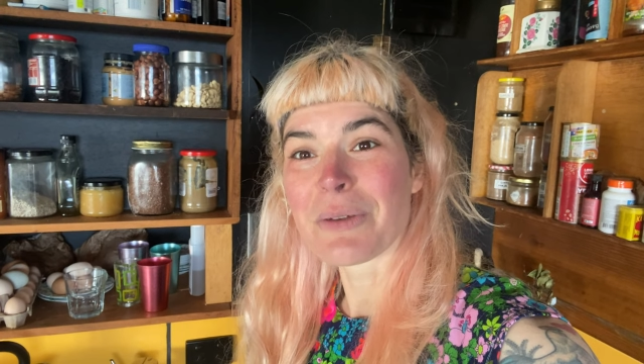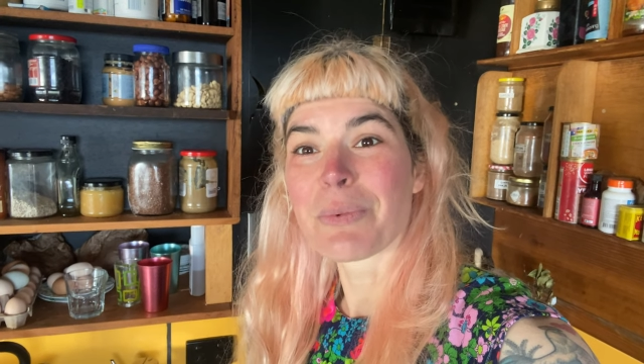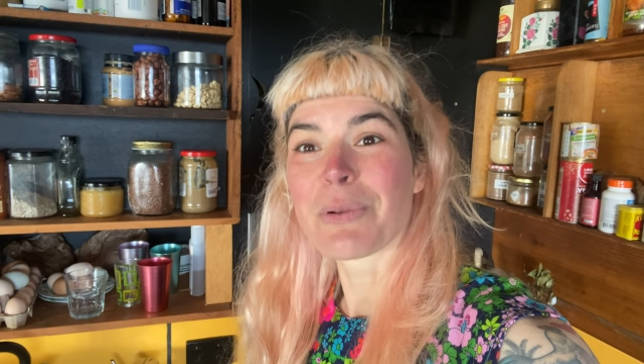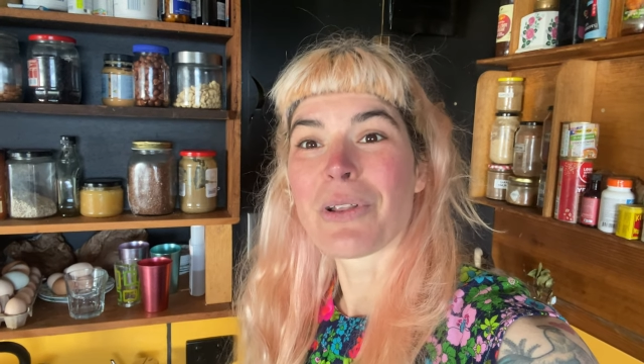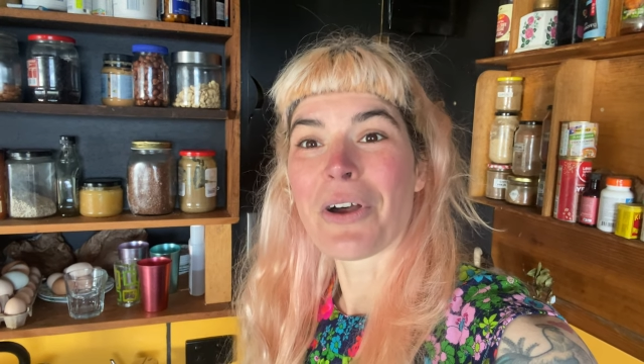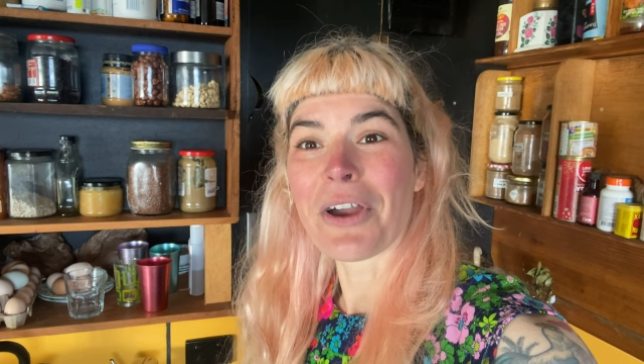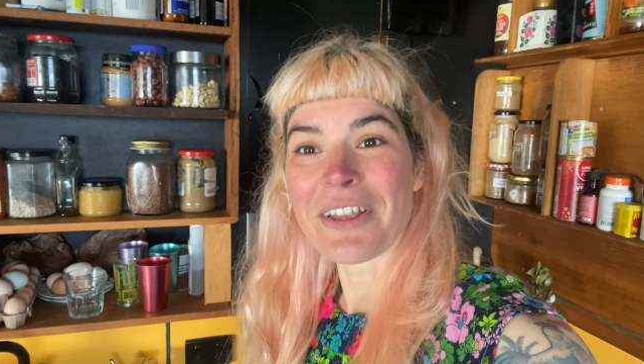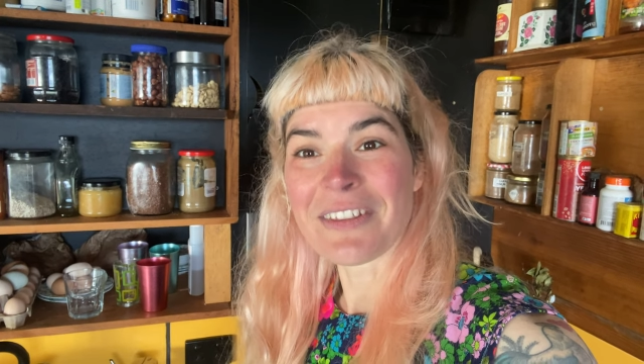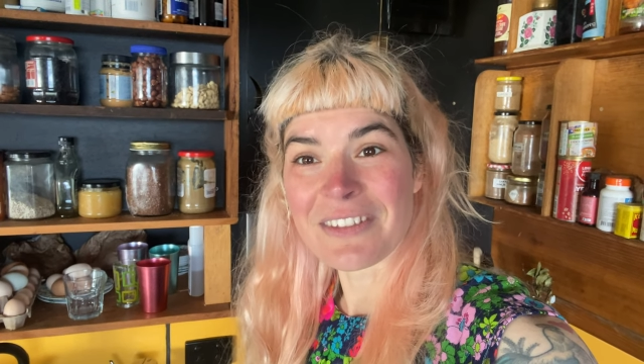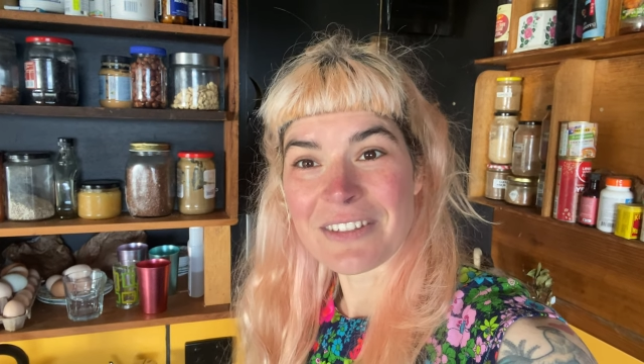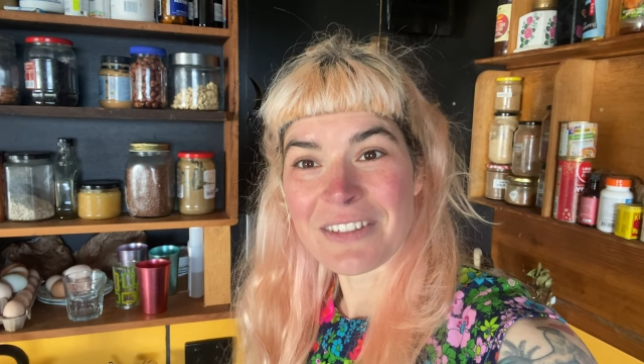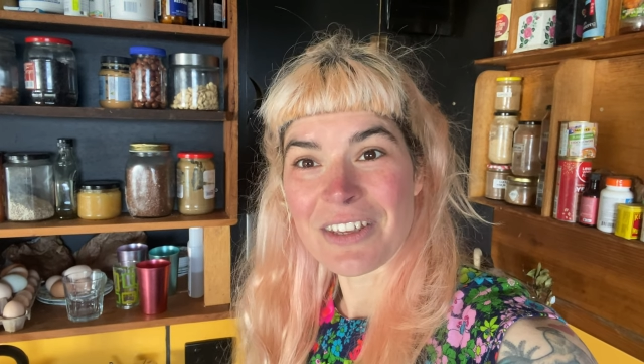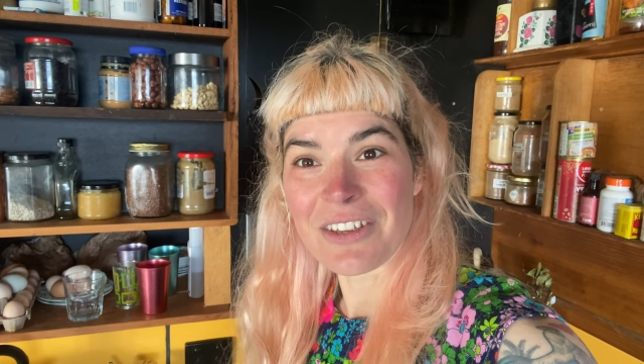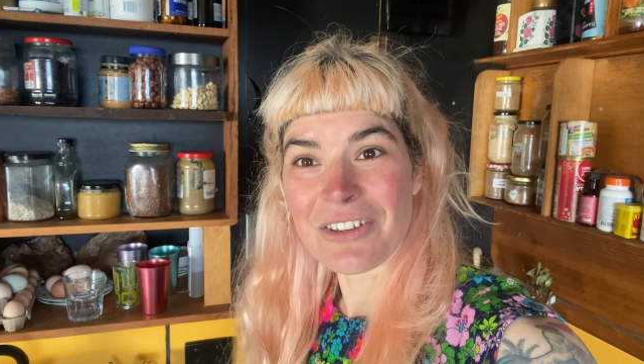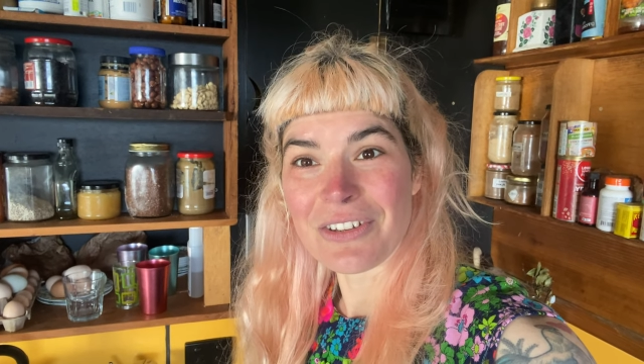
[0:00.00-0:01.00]

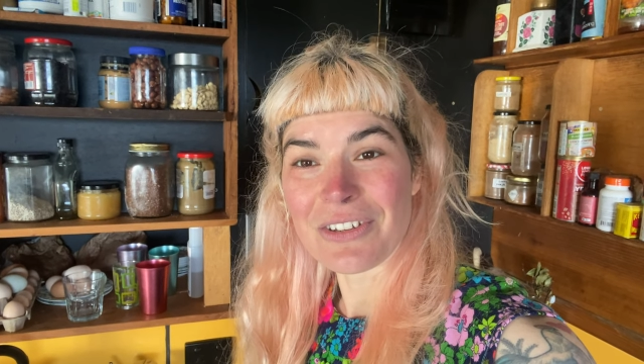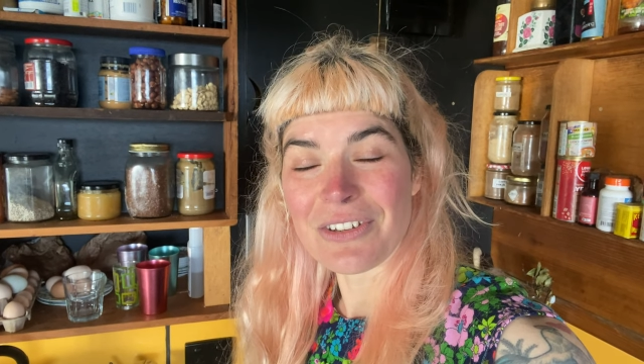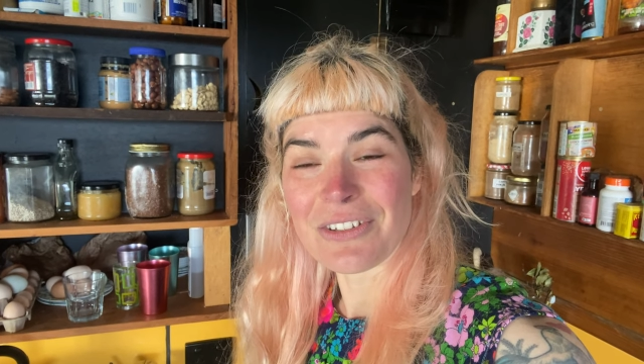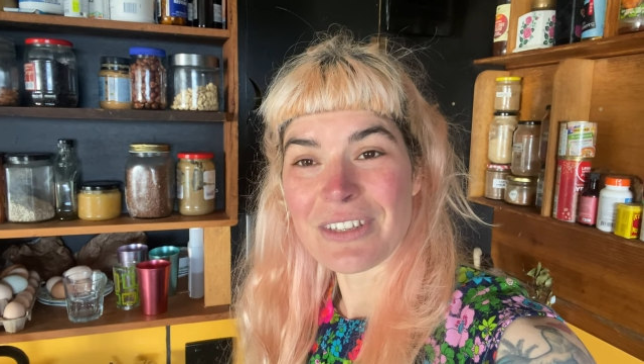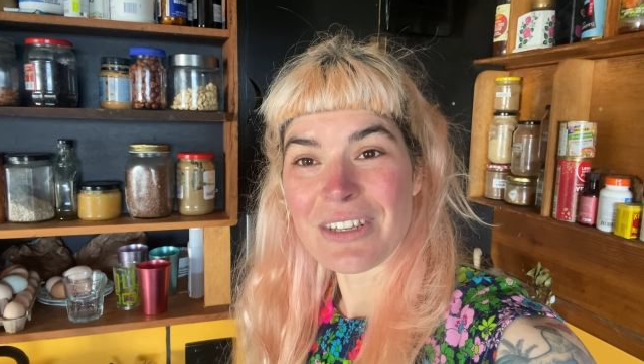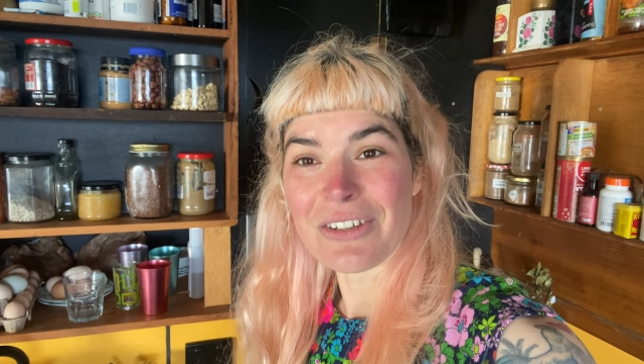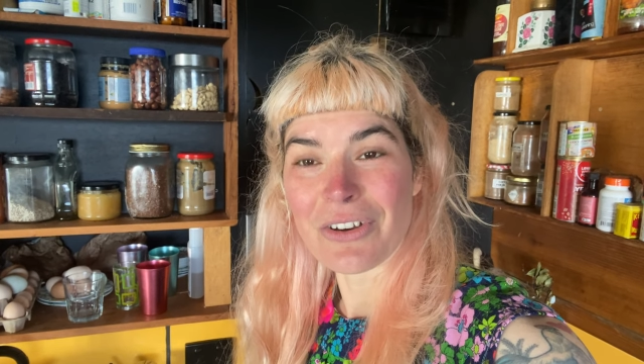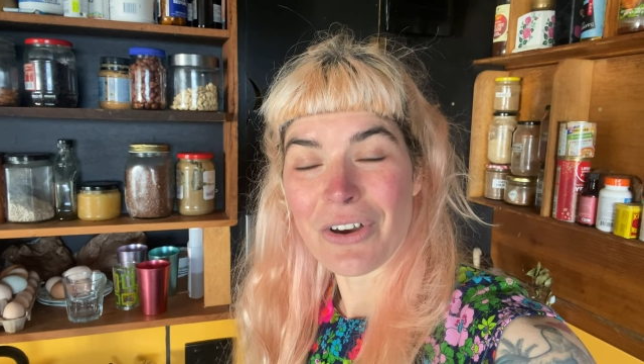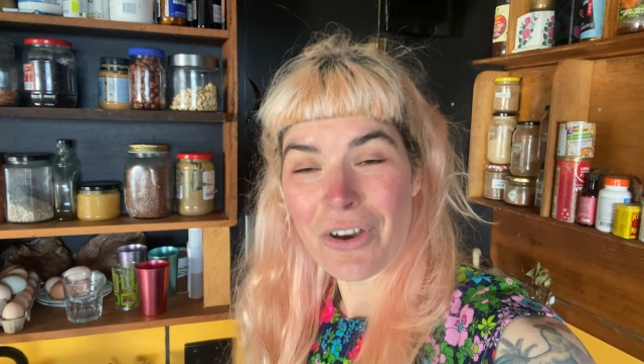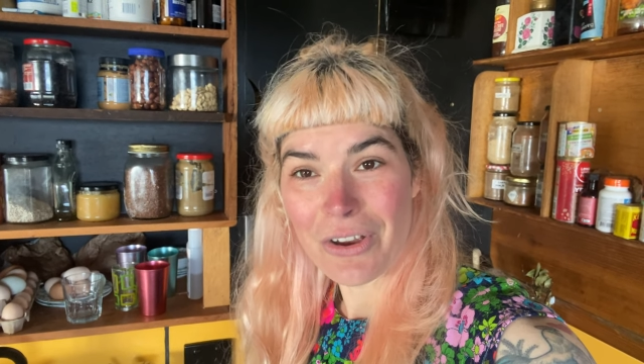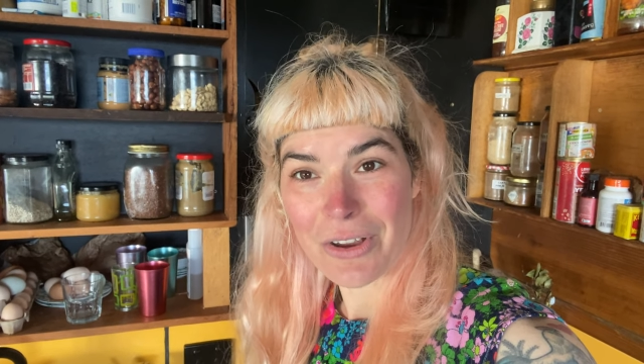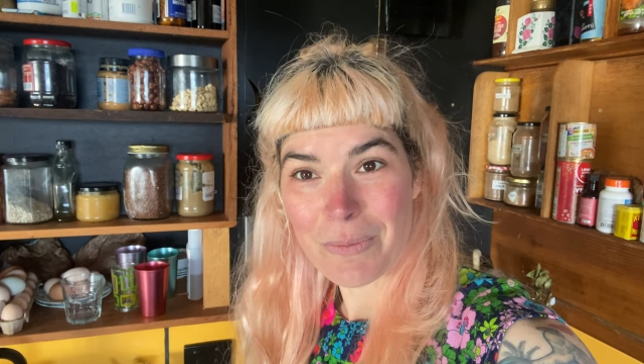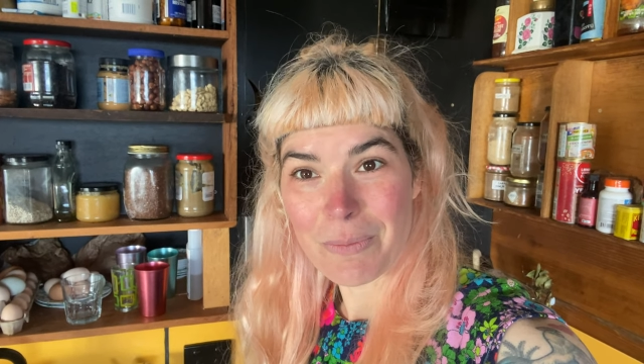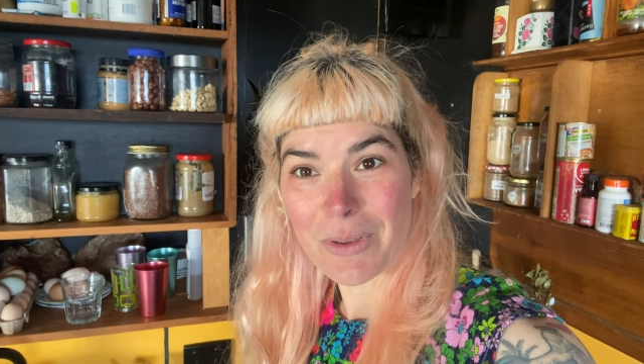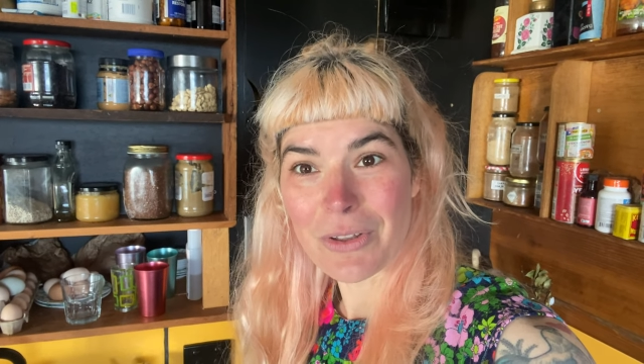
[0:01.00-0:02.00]
appliances that you use in your home,